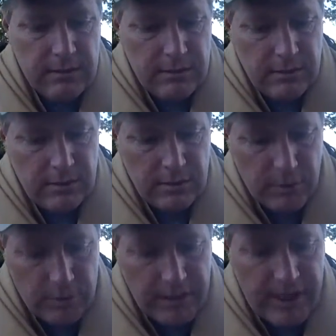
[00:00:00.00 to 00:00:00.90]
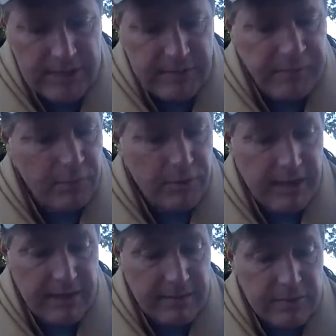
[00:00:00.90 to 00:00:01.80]
Lowercase before
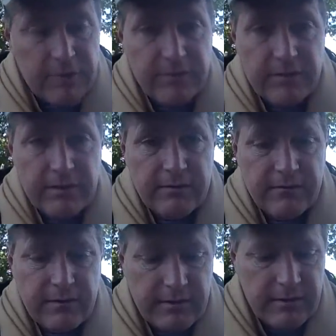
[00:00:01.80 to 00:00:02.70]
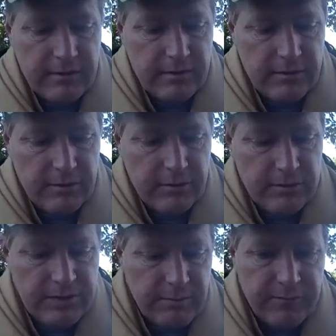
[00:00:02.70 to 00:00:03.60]
name. So even if you
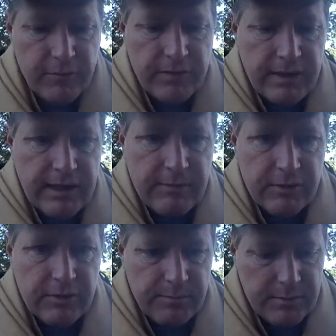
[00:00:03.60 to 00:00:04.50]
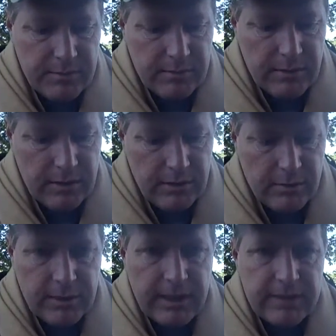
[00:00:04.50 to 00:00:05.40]
use that before the name, you're going to put
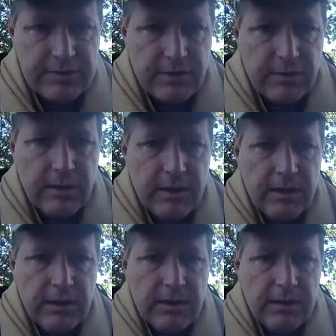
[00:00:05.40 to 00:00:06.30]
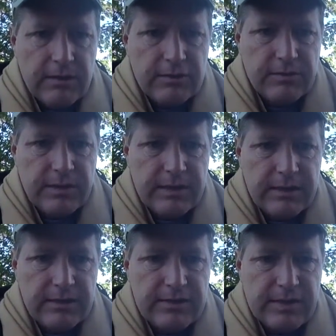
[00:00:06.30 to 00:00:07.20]
lowercase. So there's my
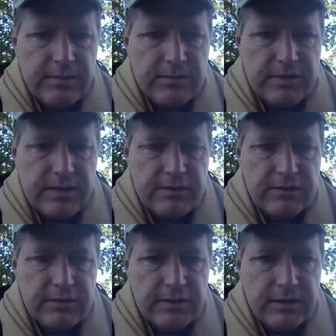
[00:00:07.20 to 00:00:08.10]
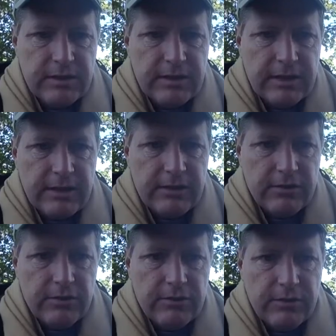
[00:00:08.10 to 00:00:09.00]
example sentence, and
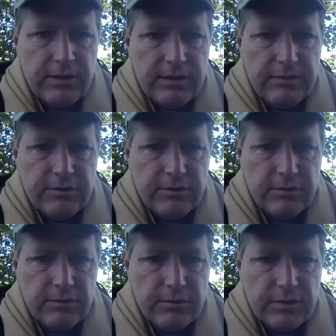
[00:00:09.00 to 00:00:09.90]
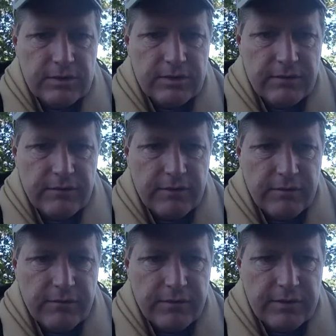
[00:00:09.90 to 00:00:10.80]
you need to see if you can
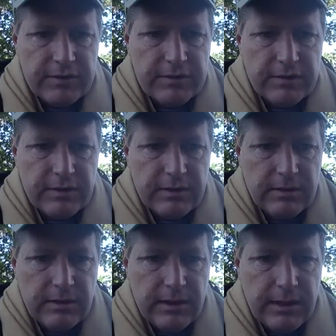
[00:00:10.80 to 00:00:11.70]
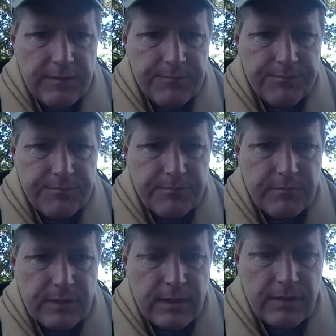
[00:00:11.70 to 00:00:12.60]
fix
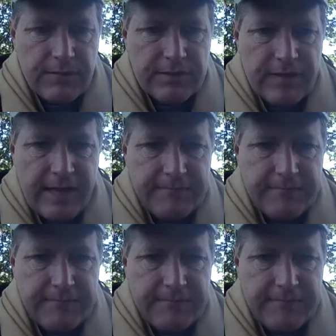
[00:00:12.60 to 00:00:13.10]
that.